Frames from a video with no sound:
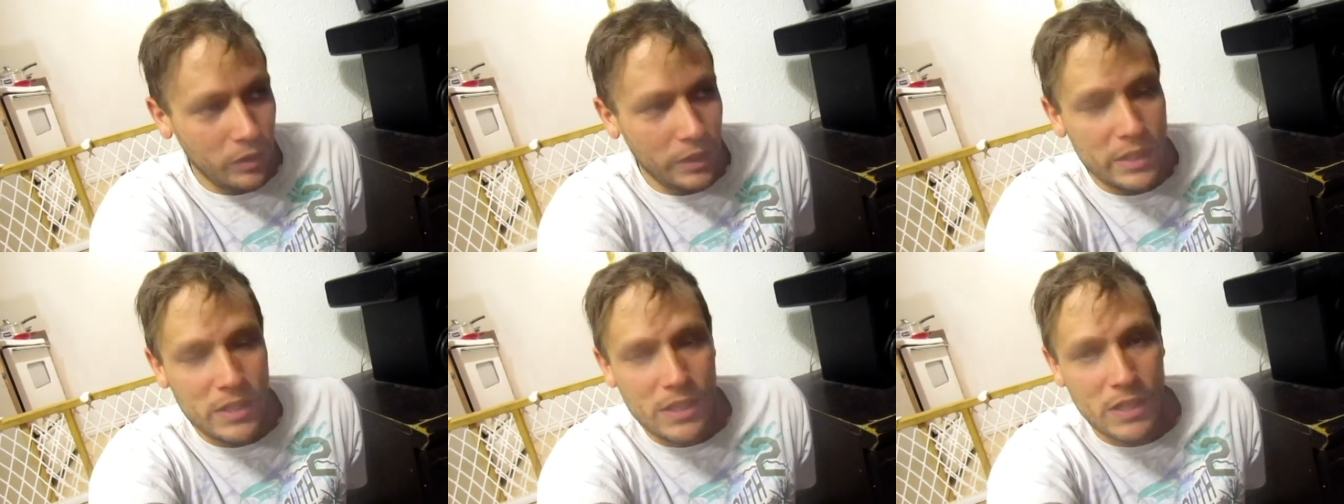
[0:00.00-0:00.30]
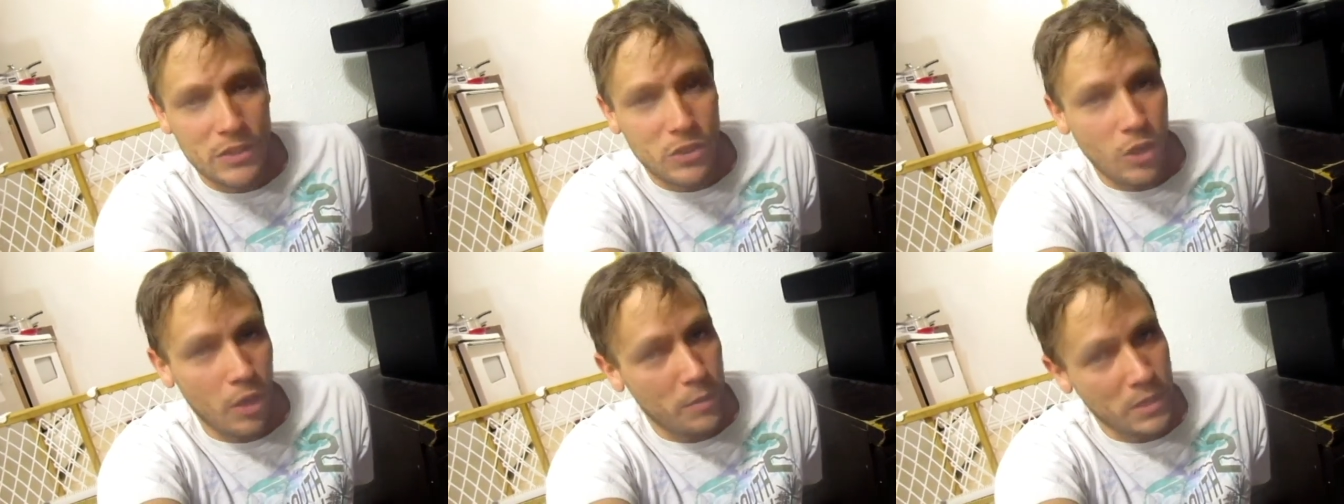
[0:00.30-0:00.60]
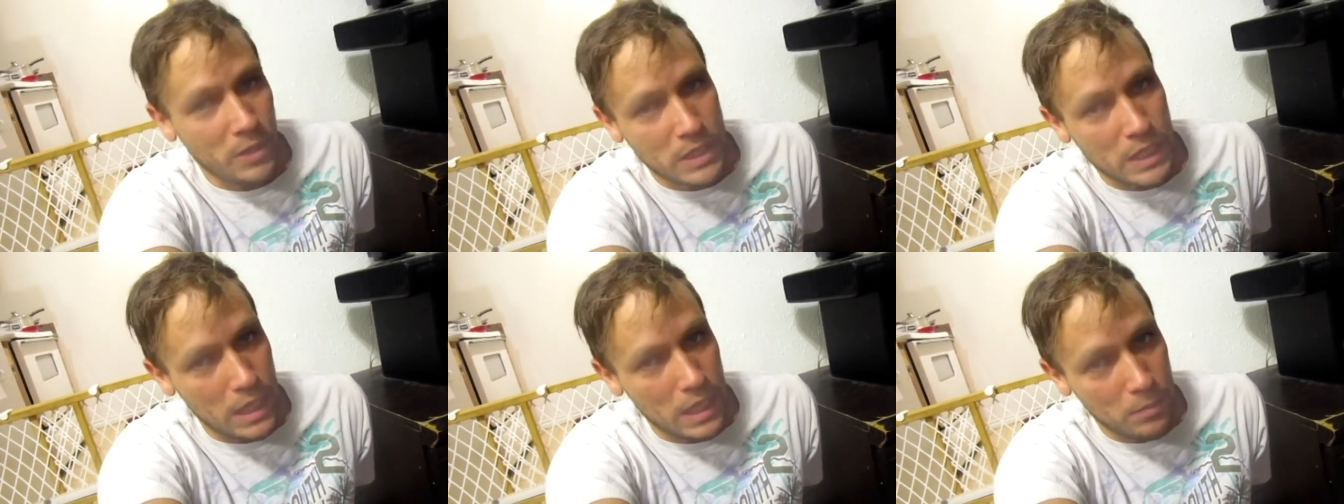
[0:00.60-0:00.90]
listen to
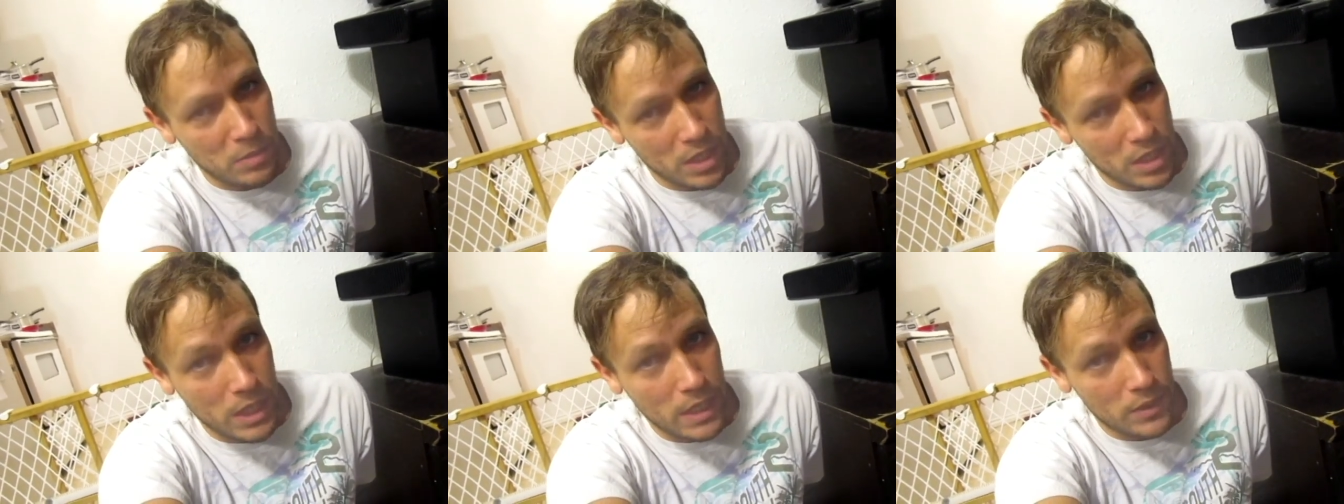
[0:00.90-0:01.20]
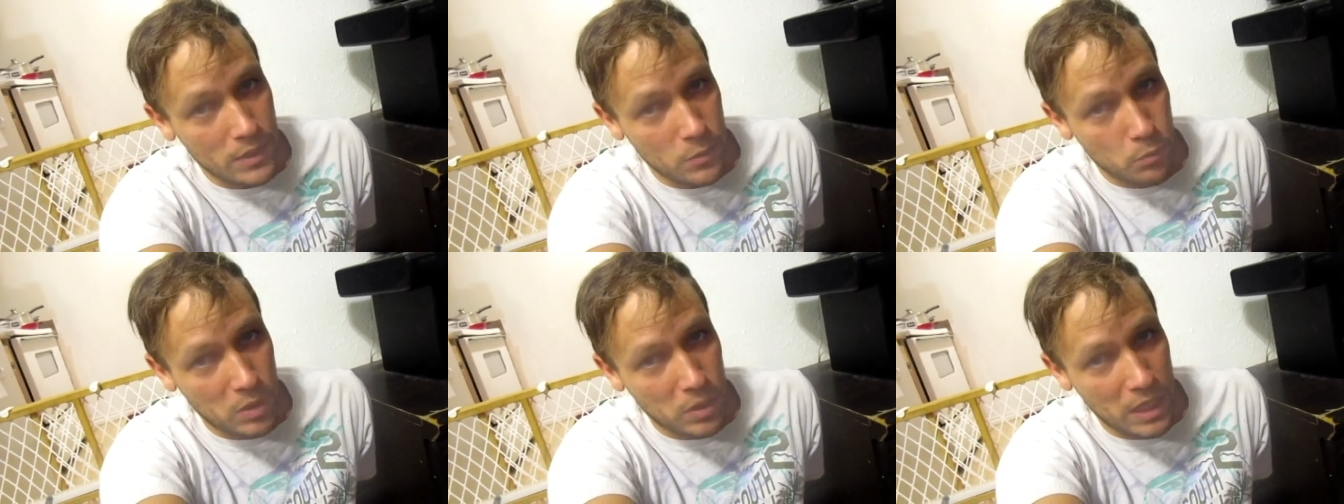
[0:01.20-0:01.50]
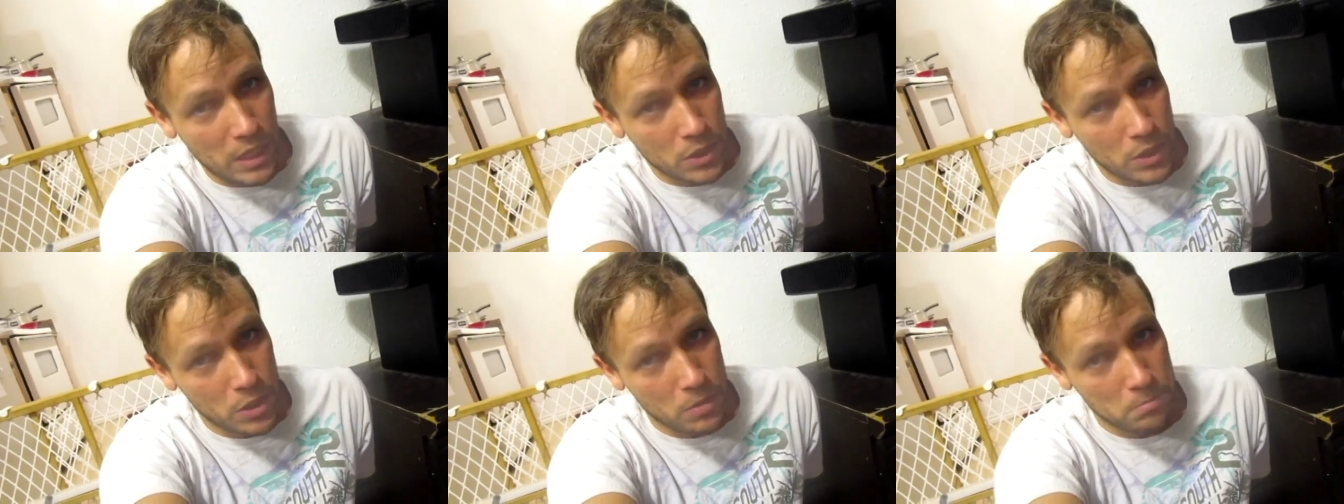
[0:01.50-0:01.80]
almost anybody's
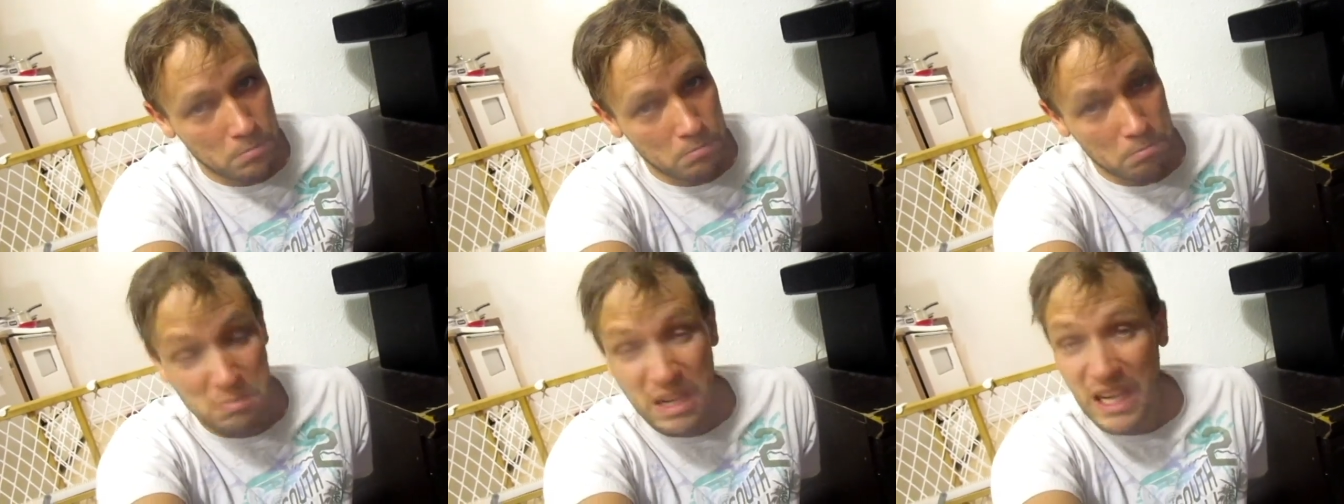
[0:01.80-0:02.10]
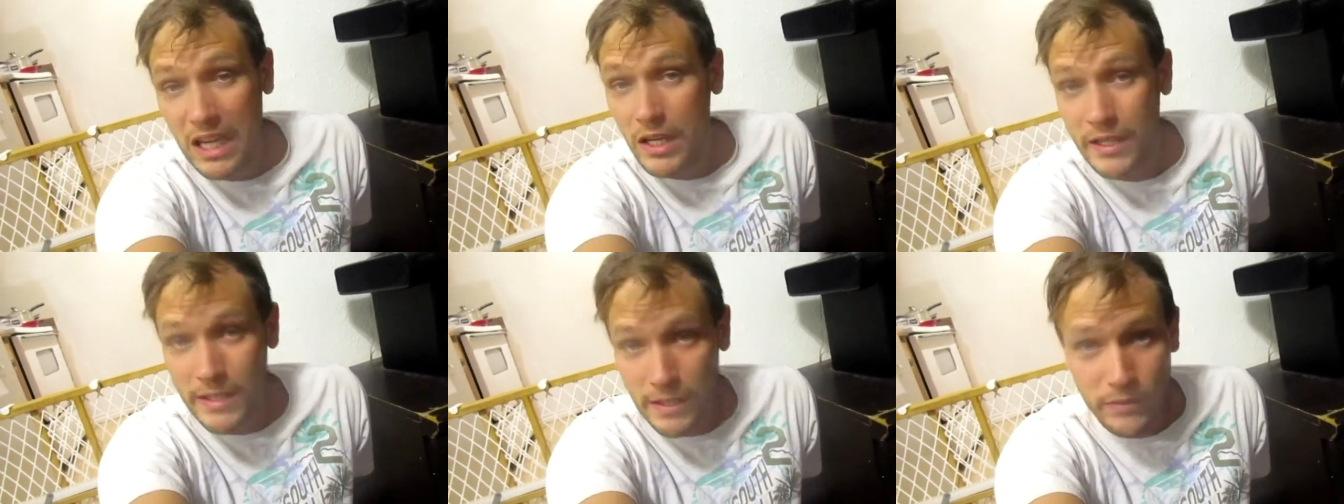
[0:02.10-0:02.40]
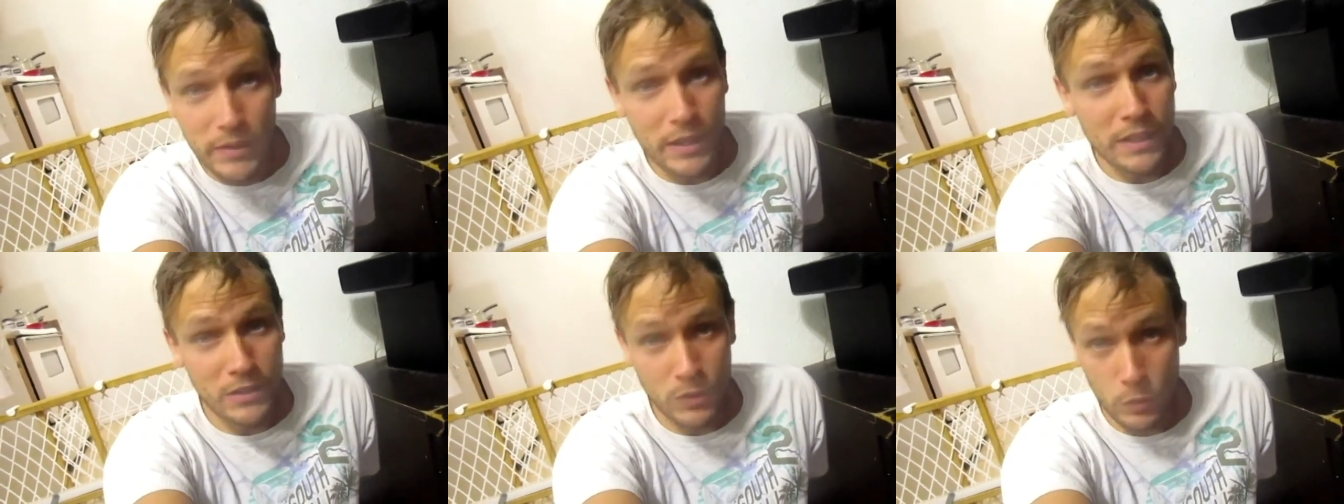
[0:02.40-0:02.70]
pitch because
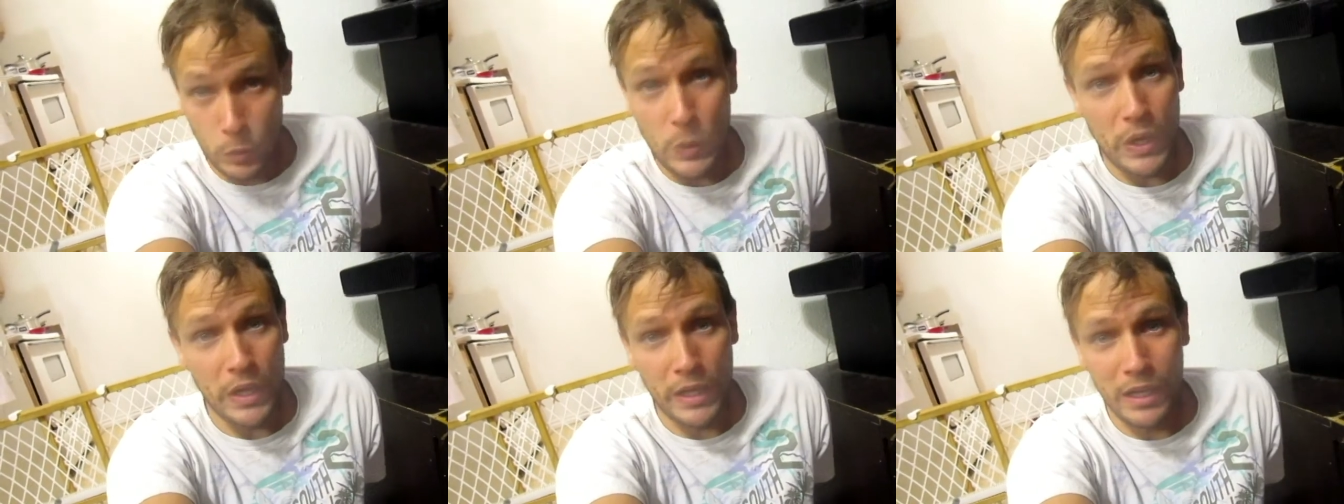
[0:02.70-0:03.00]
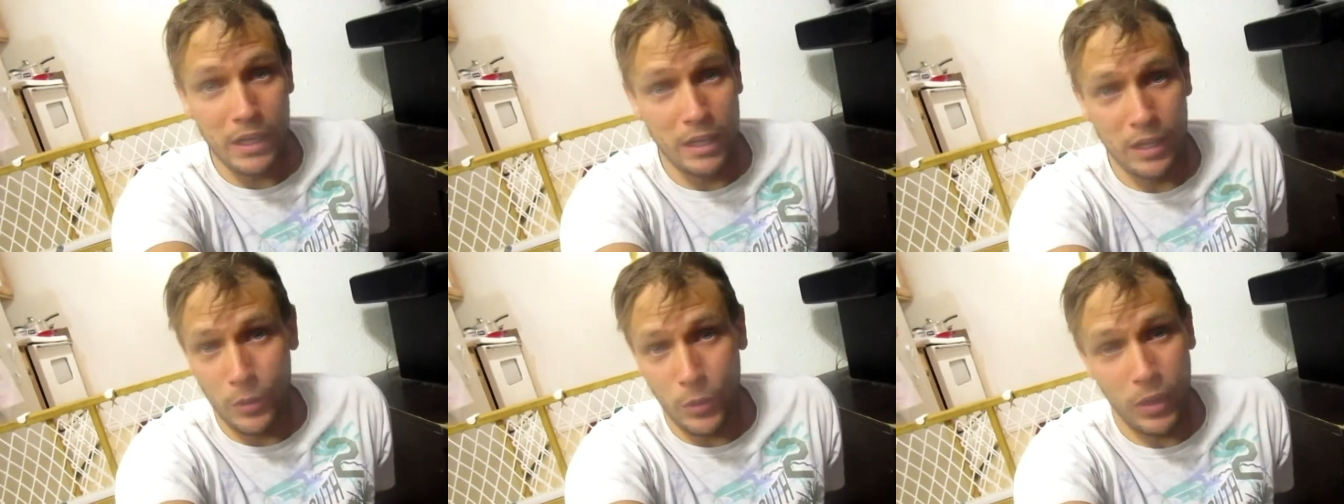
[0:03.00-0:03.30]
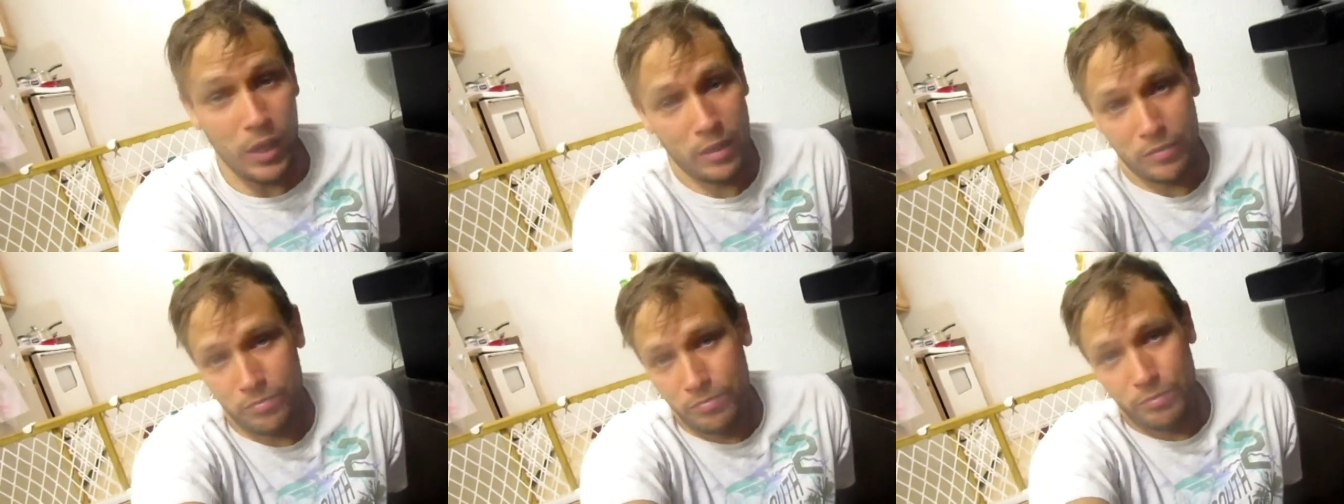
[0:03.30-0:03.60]
if it's really going to
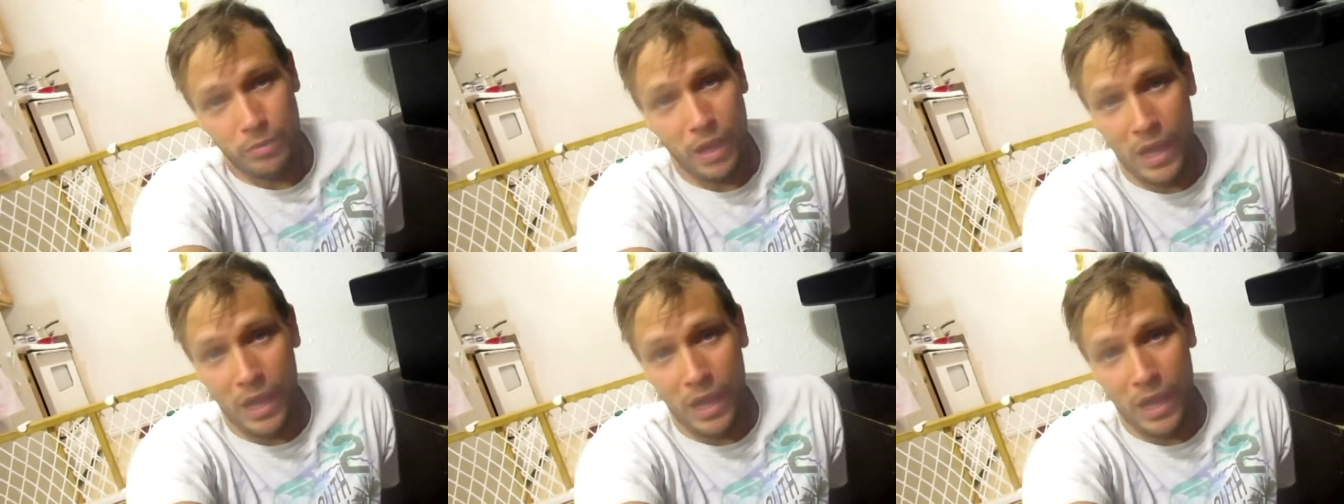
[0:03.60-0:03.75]
work,